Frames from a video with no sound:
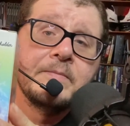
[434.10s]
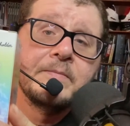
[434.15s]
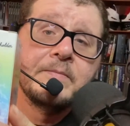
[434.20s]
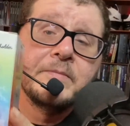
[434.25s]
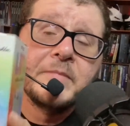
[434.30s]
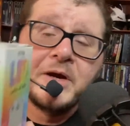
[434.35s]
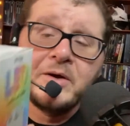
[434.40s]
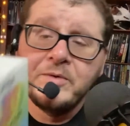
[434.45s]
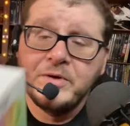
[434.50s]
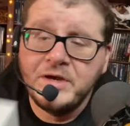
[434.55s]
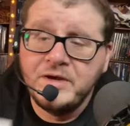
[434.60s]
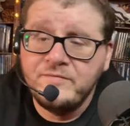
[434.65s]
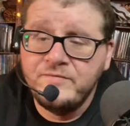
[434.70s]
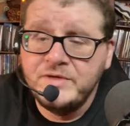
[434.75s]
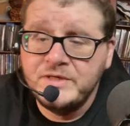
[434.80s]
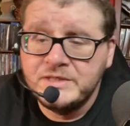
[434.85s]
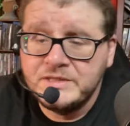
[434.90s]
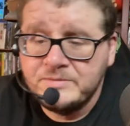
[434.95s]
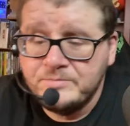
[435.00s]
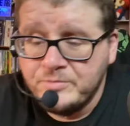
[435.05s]
I will give
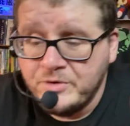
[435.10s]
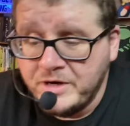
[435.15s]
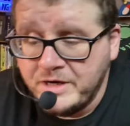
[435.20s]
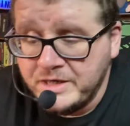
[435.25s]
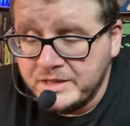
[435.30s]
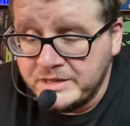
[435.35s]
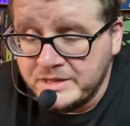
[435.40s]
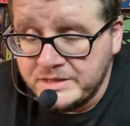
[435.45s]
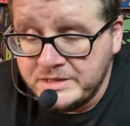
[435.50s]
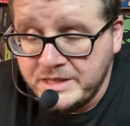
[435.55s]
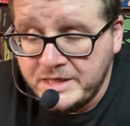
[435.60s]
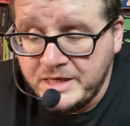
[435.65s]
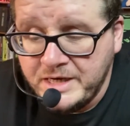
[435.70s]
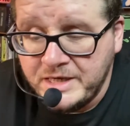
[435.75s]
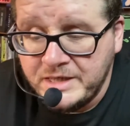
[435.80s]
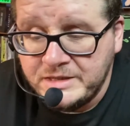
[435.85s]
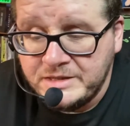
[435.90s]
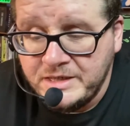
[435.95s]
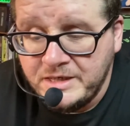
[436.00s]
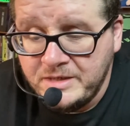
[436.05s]
this product a 10
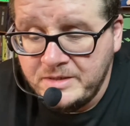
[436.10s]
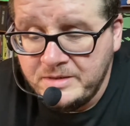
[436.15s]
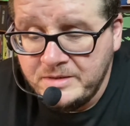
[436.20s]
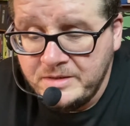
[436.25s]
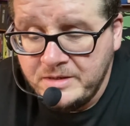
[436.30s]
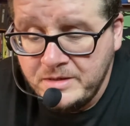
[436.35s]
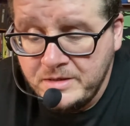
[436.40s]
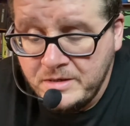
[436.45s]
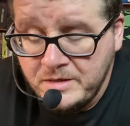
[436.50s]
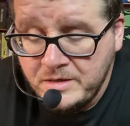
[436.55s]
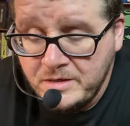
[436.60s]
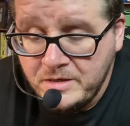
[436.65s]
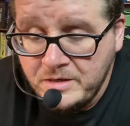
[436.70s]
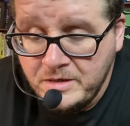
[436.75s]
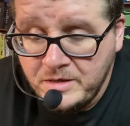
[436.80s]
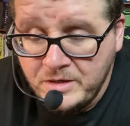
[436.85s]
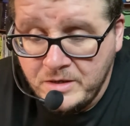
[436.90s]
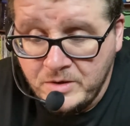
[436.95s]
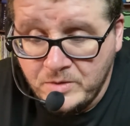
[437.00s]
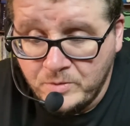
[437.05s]
out of 10.
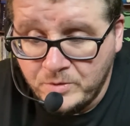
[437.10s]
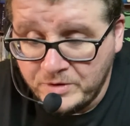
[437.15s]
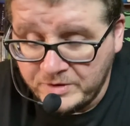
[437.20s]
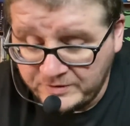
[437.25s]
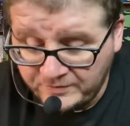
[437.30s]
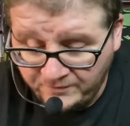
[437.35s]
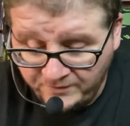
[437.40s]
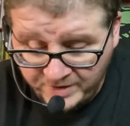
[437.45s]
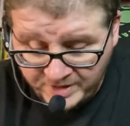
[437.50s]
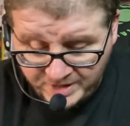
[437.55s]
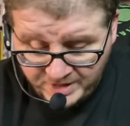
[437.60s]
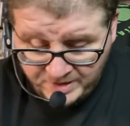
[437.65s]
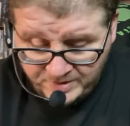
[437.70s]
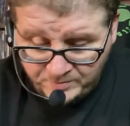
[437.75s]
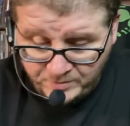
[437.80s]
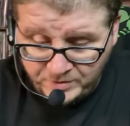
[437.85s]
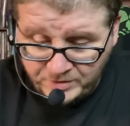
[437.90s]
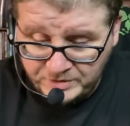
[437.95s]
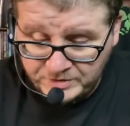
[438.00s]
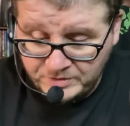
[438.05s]
It works fine, it
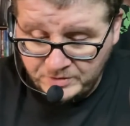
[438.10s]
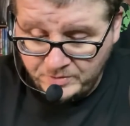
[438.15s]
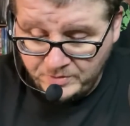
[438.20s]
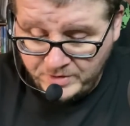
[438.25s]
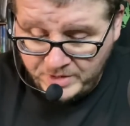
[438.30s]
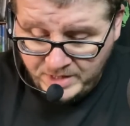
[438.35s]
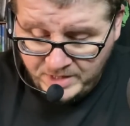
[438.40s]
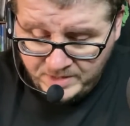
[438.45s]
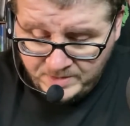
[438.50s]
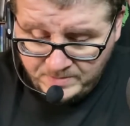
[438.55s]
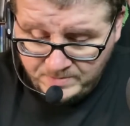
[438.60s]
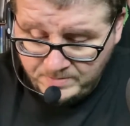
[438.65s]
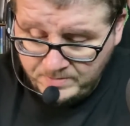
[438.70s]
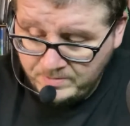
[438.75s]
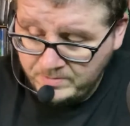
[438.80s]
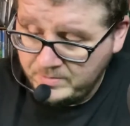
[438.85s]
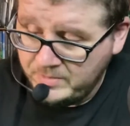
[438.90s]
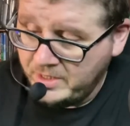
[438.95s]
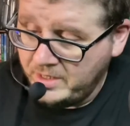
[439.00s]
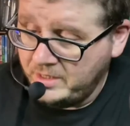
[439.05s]
works great.
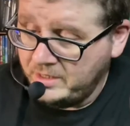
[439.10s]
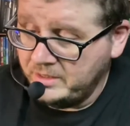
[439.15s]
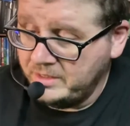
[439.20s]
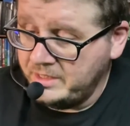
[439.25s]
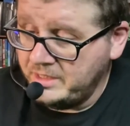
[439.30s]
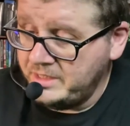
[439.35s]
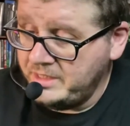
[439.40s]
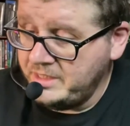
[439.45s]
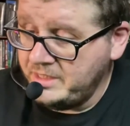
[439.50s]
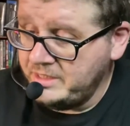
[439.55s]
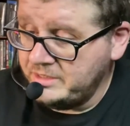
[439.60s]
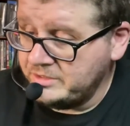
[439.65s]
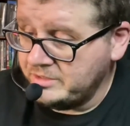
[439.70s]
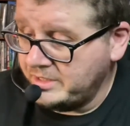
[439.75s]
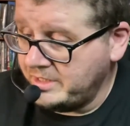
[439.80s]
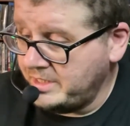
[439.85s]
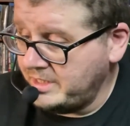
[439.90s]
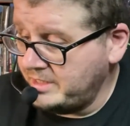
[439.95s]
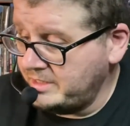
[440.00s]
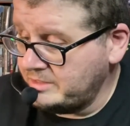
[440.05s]
The LEDs are
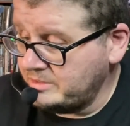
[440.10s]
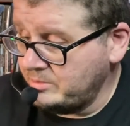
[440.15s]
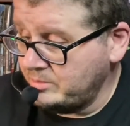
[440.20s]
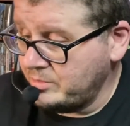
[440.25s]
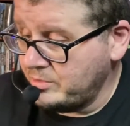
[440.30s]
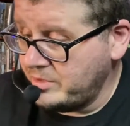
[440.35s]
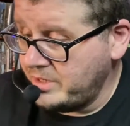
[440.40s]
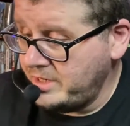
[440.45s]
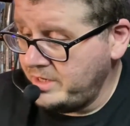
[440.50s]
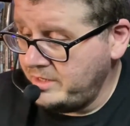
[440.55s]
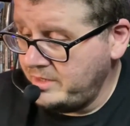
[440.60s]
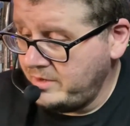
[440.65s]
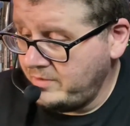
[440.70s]
nice and bright.